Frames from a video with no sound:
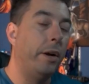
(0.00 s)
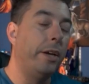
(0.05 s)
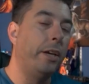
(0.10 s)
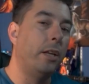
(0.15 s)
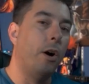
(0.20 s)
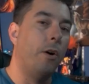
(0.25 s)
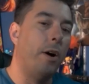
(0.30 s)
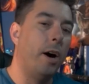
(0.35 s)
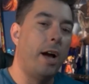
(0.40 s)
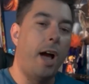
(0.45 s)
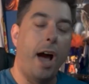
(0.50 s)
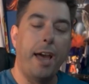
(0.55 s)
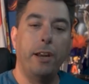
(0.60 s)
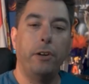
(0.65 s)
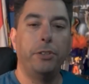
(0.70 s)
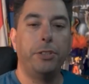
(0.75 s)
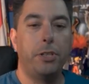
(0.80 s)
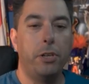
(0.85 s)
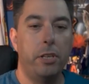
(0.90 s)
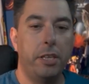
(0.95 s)
you know what? I
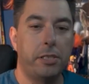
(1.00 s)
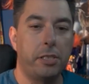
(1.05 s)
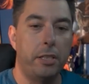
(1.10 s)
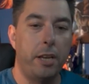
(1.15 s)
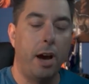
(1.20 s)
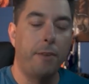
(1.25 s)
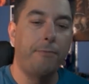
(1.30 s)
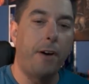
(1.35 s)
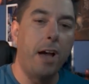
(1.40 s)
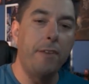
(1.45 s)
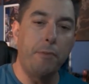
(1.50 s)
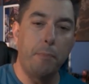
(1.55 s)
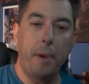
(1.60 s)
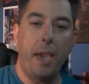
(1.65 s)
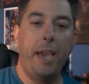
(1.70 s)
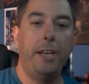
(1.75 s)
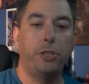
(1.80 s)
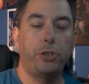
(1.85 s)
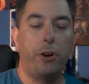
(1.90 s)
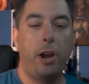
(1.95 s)
don't do this enough. I have a
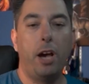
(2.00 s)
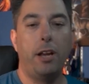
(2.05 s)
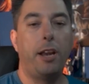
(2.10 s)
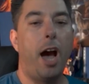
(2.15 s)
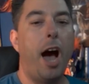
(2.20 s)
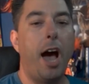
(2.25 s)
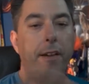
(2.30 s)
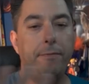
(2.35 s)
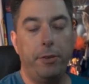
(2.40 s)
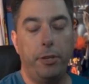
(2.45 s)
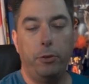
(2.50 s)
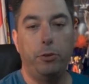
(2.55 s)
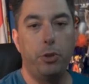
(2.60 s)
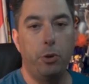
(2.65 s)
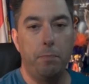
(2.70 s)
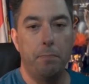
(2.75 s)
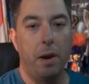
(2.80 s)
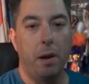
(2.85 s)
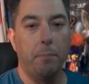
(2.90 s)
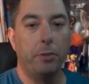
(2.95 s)
Patreon. I have
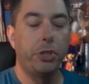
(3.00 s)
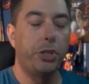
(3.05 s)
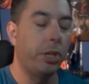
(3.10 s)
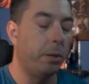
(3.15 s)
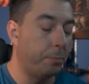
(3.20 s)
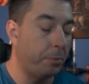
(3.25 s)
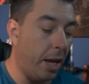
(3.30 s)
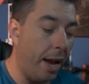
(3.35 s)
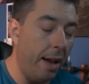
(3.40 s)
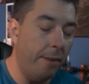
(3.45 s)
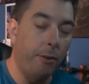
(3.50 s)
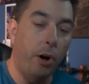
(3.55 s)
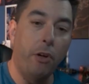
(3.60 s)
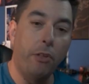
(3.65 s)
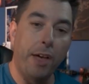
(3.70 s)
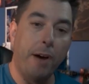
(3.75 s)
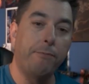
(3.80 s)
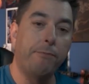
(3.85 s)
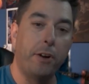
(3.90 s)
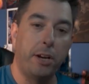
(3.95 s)
YouTube memberships. I have all
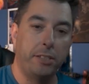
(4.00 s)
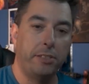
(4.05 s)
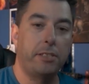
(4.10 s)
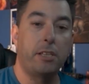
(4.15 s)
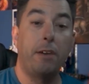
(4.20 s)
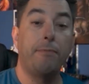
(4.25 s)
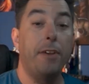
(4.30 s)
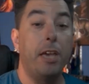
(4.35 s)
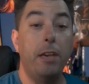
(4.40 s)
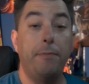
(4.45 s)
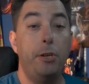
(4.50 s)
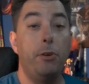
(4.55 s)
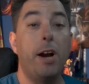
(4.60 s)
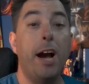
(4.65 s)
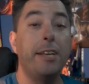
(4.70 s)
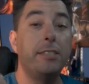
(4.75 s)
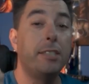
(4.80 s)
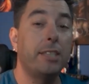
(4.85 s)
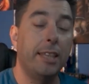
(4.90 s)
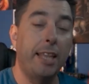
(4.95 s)
that fun stuff. If you
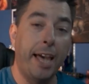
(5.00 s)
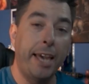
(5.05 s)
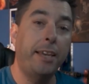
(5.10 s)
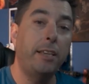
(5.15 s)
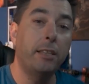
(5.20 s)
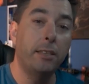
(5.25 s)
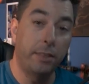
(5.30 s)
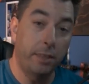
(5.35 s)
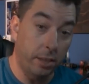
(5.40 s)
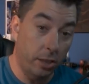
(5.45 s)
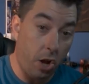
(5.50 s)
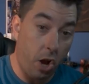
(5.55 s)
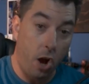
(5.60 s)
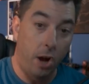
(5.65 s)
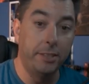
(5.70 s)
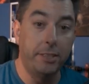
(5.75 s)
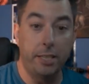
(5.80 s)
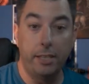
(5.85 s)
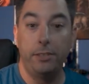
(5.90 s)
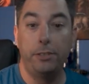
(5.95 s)
guys like the
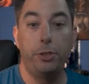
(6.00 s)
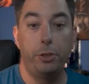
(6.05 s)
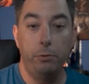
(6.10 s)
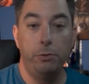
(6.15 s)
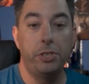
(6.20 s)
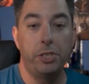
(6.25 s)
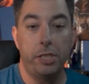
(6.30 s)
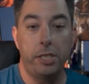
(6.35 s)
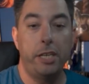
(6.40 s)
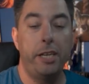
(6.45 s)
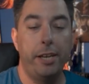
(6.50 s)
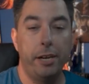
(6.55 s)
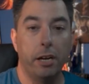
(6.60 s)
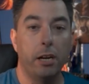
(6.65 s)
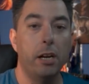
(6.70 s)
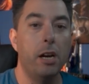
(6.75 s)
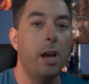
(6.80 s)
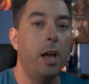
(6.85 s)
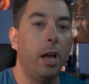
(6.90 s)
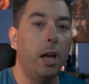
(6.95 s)
content you see
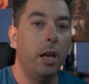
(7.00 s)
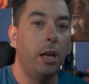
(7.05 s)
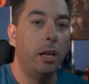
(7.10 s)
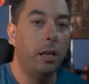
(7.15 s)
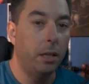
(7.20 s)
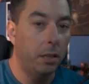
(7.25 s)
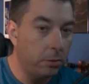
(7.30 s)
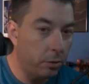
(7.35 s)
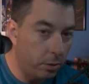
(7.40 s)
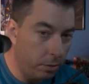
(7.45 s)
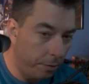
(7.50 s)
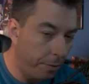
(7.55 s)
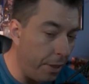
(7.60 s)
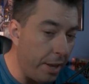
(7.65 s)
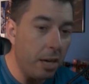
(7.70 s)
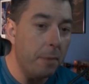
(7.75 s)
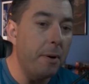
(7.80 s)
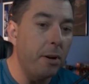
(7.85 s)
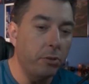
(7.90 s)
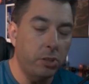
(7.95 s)
here,
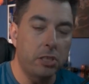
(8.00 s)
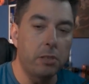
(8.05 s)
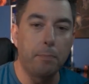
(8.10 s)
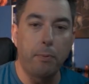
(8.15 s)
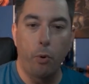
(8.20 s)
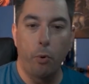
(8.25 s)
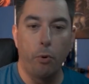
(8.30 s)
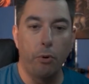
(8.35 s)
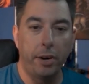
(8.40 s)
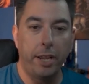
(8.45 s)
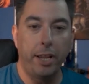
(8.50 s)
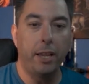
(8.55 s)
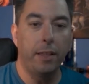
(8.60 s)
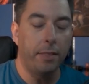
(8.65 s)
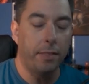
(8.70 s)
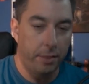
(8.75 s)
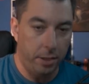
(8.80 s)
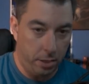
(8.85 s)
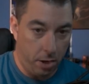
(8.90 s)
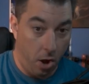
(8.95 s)
think about supporting
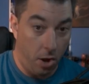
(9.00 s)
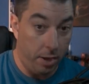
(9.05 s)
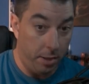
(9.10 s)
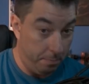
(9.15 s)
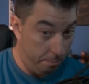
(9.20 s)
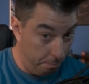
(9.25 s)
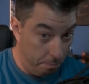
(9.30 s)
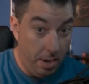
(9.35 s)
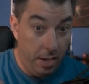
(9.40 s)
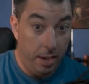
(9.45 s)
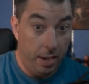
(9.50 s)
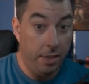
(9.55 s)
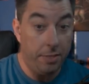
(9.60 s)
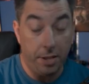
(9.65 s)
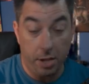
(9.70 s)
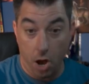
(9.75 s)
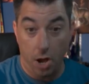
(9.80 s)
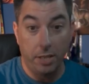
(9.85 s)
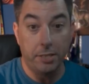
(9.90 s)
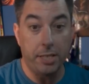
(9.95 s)
the con me, the
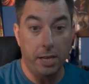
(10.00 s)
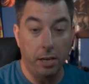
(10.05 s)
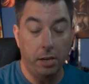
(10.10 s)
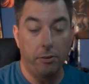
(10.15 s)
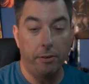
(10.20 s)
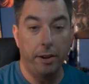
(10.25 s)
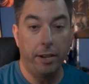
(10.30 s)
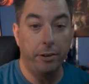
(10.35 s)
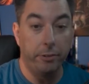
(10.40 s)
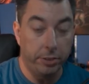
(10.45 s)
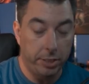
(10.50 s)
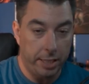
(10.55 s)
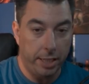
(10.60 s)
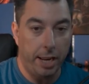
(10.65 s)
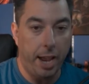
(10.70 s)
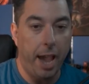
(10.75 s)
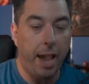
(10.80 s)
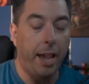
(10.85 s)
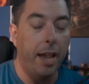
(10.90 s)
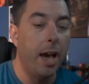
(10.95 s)
content creator
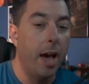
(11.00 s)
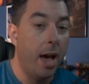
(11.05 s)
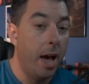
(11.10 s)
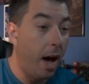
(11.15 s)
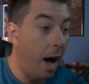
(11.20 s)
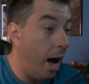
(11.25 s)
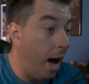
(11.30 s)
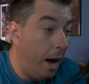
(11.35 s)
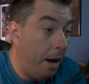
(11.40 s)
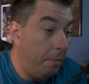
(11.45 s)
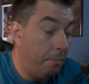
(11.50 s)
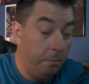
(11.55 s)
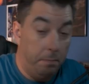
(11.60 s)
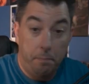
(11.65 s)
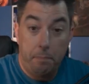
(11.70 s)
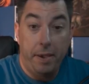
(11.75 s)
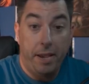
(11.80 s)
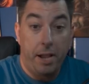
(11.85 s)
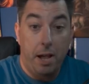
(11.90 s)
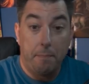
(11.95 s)
today. Uh,
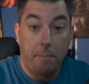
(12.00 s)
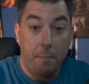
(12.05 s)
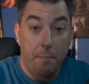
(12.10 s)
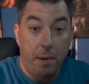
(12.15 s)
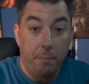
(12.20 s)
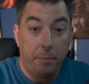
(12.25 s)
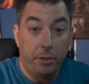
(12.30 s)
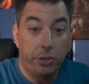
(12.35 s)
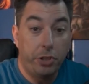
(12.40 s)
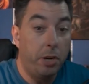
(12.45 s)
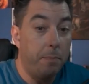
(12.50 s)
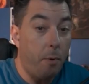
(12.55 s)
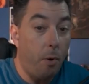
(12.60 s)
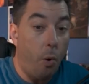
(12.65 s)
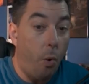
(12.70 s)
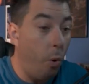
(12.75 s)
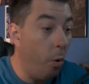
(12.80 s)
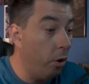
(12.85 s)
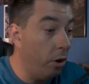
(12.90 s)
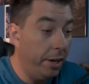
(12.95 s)
pick up a membership
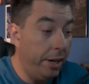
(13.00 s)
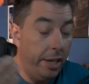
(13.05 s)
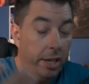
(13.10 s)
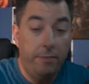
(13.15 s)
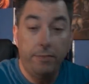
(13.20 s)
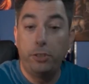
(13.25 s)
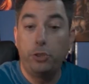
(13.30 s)
or even